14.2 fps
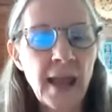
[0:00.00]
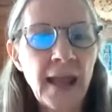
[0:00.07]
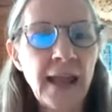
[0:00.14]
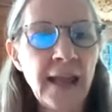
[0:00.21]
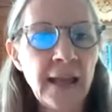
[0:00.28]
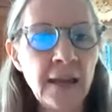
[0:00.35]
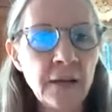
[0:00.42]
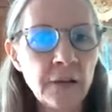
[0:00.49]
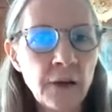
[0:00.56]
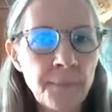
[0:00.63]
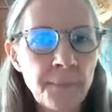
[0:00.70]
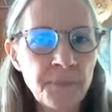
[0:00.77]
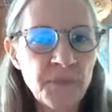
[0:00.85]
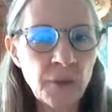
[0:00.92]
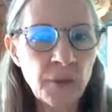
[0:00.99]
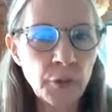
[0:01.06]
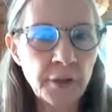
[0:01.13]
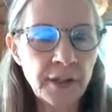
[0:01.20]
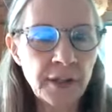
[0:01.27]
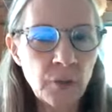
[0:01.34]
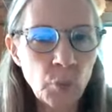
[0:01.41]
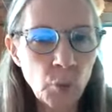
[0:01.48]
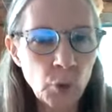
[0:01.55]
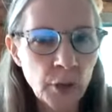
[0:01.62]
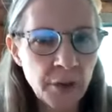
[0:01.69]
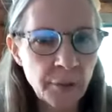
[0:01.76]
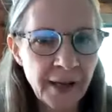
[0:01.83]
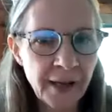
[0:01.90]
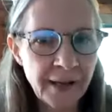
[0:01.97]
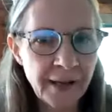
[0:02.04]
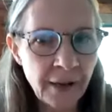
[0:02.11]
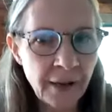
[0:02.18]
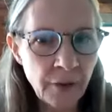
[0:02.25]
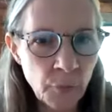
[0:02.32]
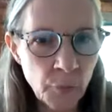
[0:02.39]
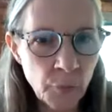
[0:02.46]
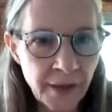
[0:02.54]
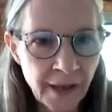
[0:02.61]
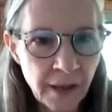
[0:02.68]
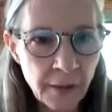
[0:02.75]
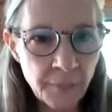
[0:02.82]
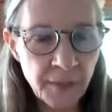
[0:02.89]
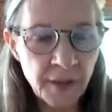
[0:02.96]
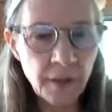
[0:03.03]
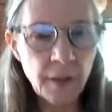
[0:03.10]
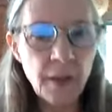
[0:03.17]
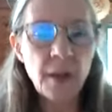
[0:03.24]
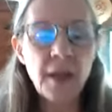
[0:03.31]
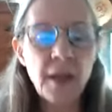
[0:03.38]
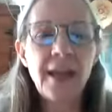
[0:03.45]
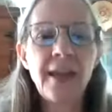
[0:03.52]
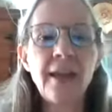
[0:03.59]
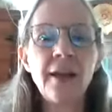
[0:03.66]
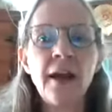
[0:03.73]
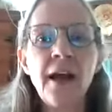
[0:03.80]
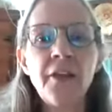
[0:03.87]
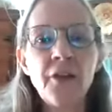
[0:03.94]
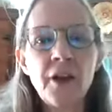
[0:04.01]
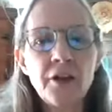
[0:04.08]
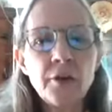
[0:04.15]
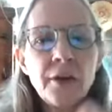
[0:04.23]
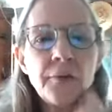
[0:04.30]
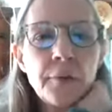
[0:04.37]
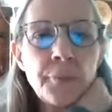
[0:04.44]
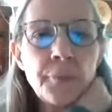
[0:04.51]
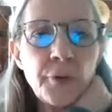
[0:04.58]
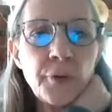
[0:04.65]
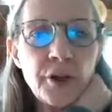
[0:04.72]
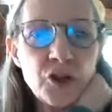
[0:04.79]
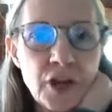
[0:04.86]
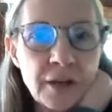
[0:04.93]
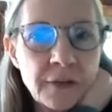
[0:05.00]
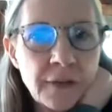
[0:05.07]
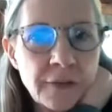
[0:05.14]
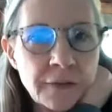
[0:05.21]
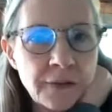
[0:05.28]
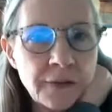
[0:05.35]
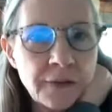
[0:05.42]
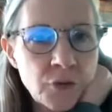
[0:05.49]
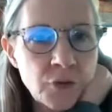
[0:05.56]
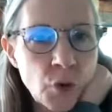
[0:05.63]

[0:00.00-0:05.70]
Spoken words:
and that we're in wood right now, the wood element. And I thought you guys would appreciate this list of